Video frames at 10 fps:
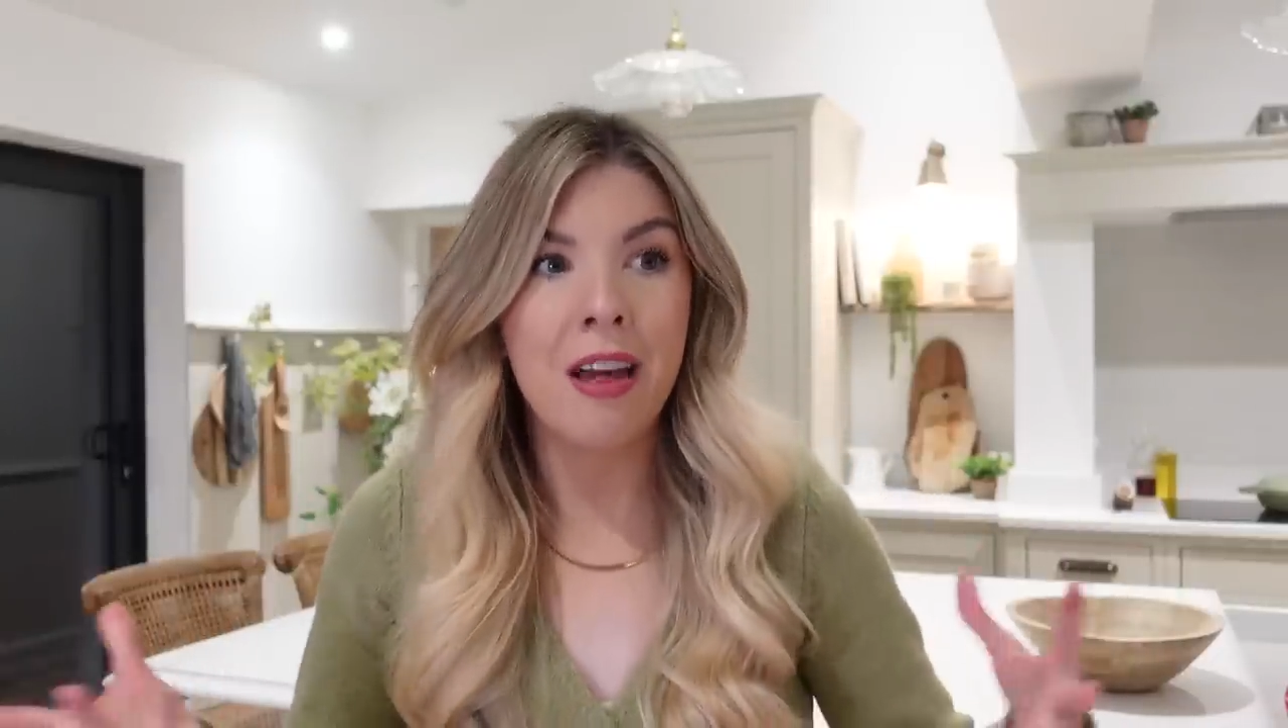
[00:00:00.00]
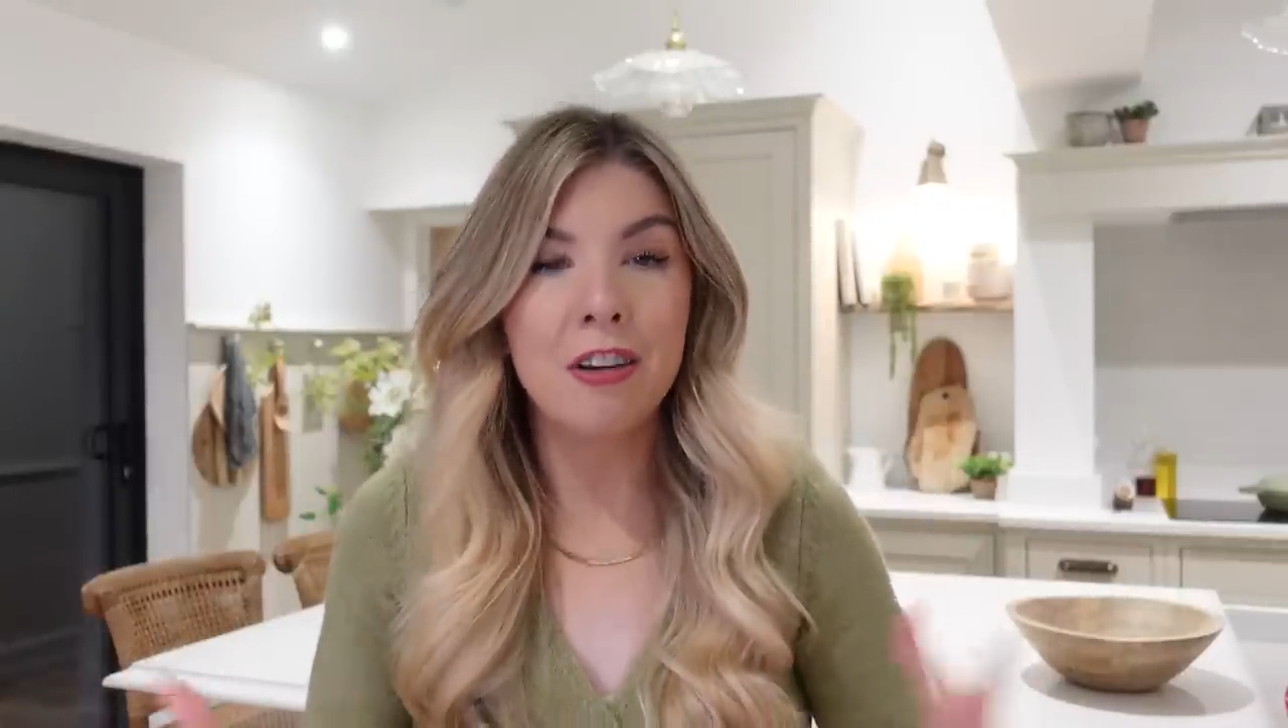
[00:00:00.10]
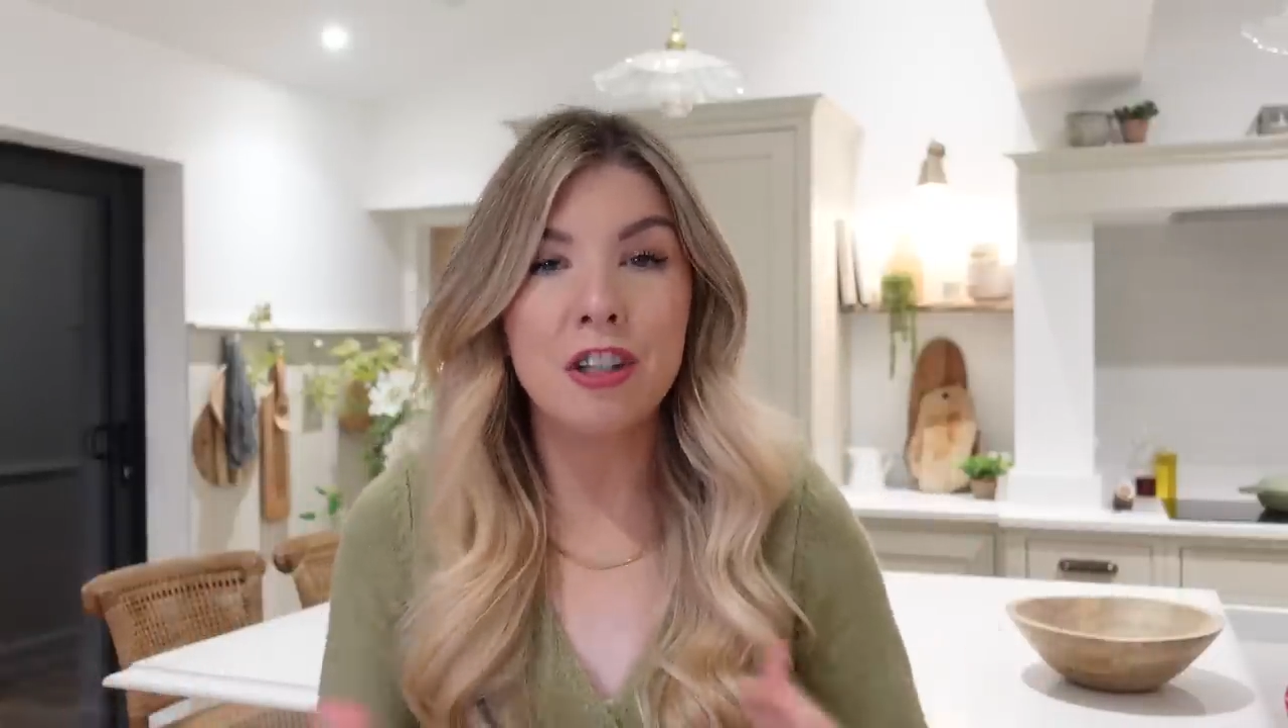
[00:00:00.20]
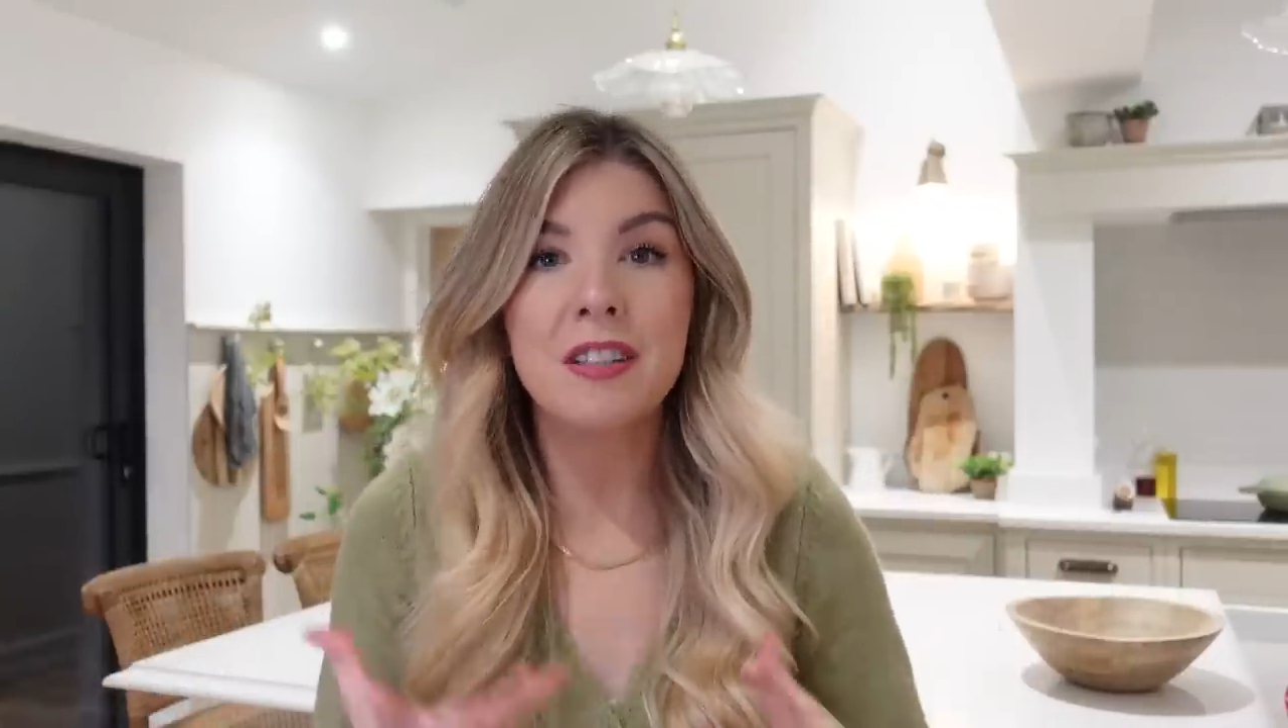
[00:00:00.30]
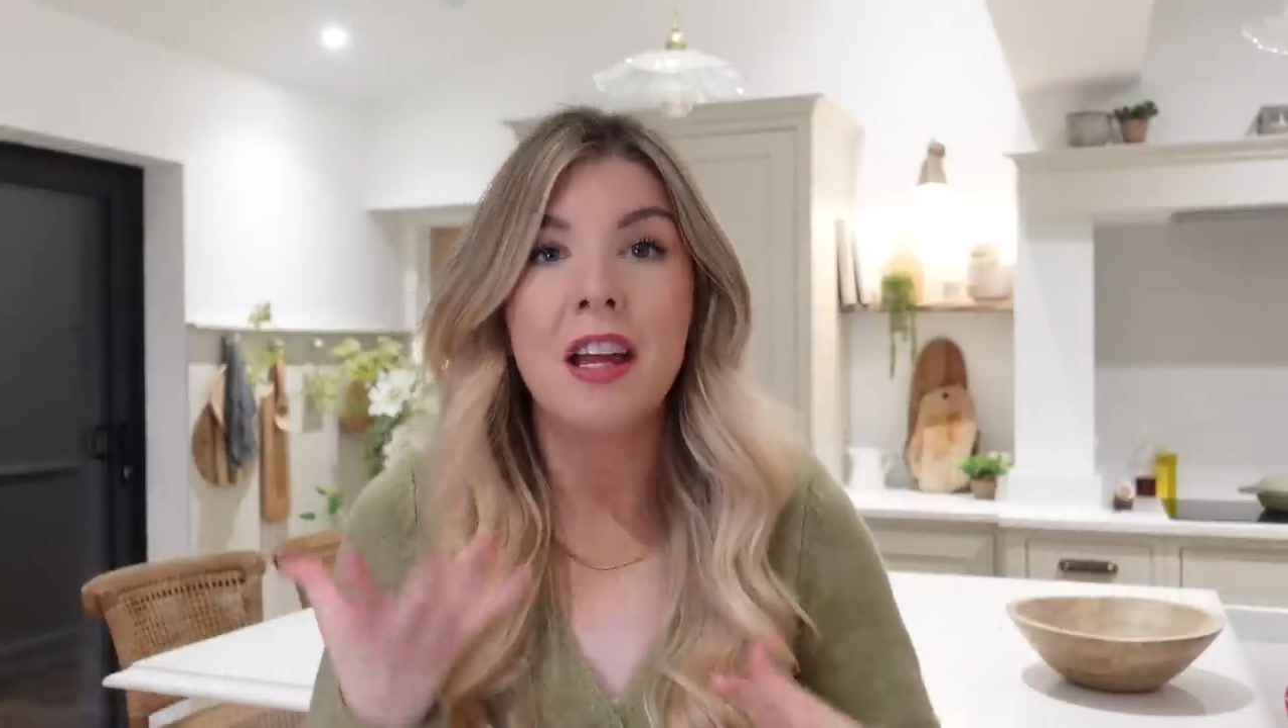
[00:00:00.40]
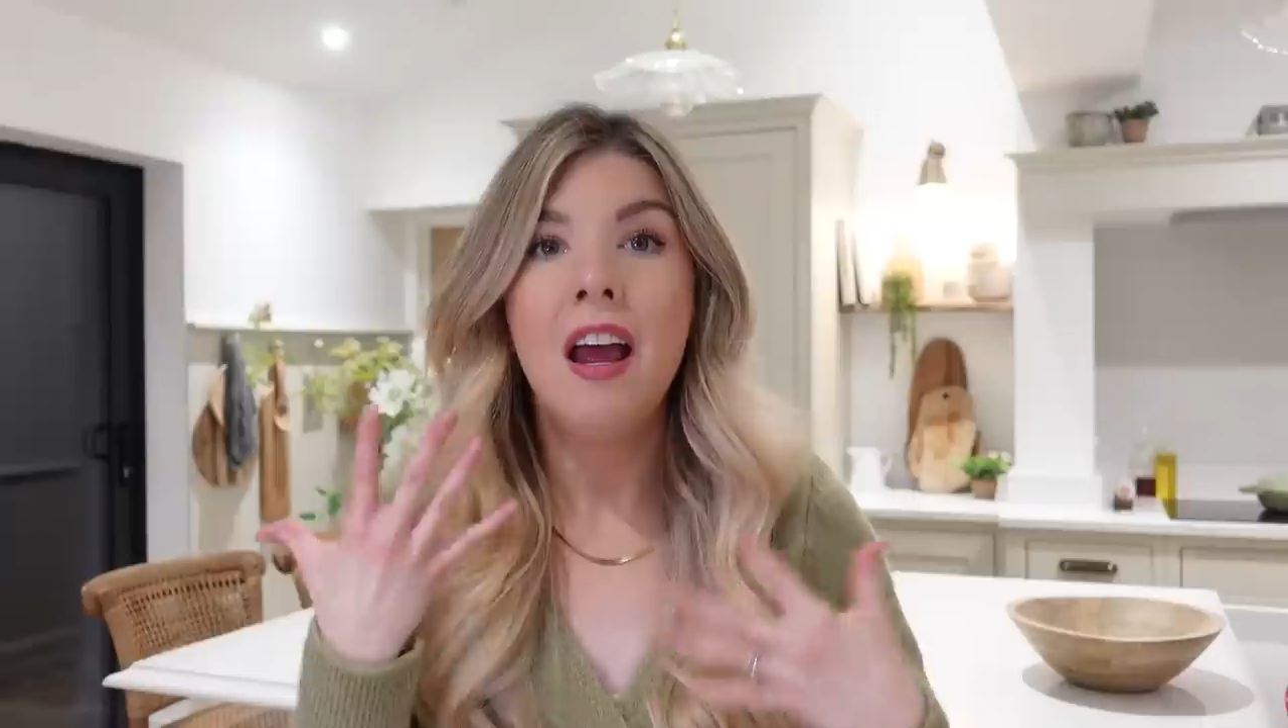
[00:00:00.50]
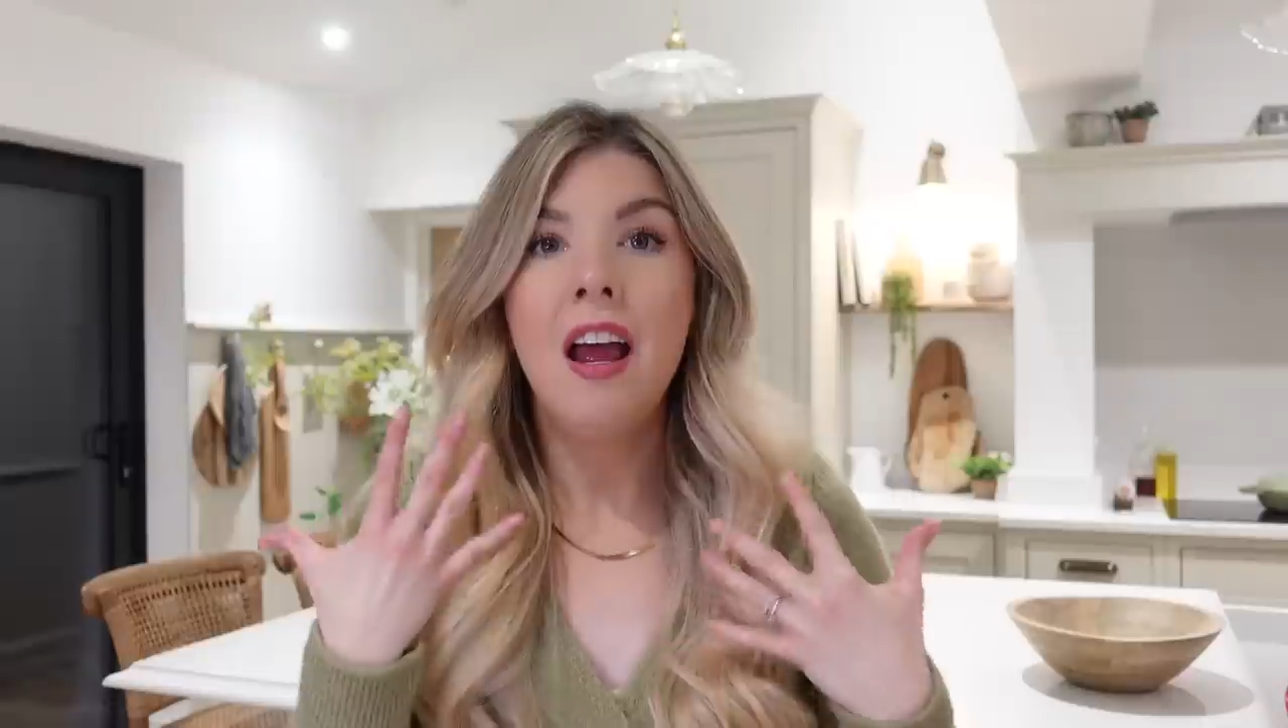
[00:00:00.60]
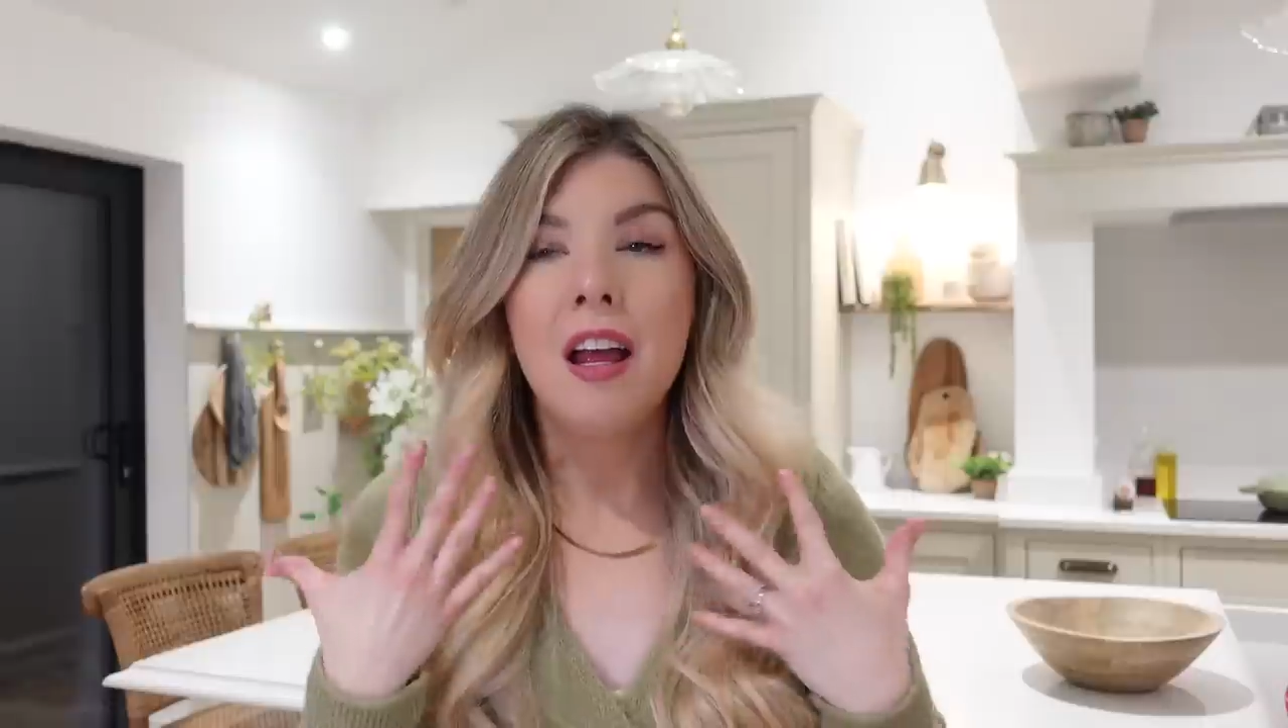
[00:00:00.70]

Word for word: that just